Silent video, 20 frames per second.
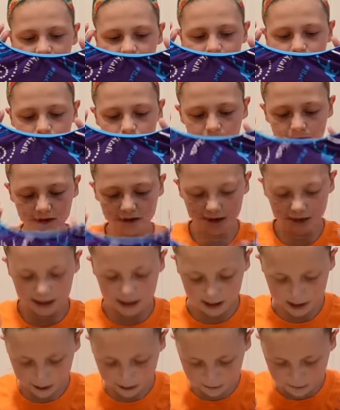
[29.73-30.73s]
it's really
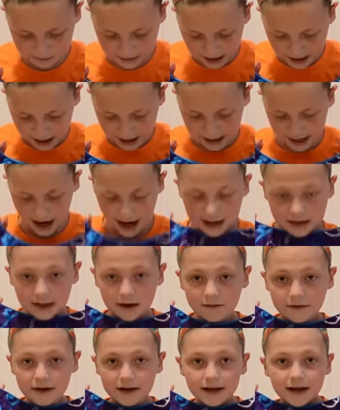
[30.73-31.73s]
cute and I
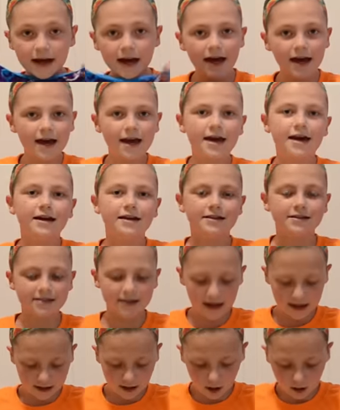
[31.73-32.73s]
love it and
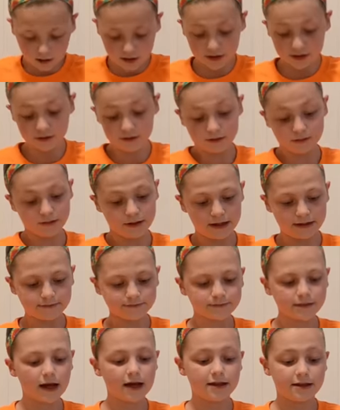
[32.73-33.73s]
I also, wait,
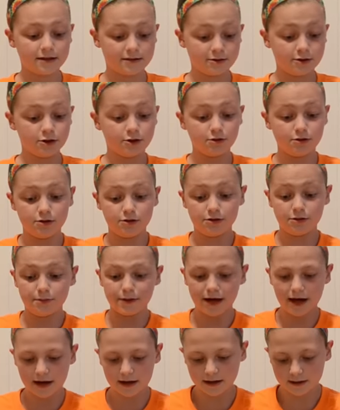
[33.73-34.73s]
I'll show you the
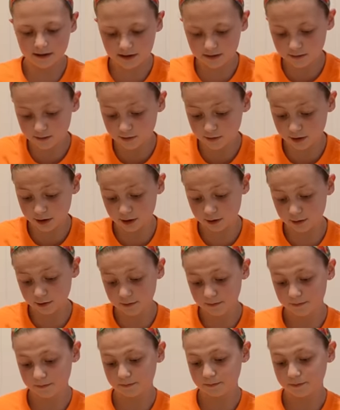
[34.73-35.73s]
back. It's really cool.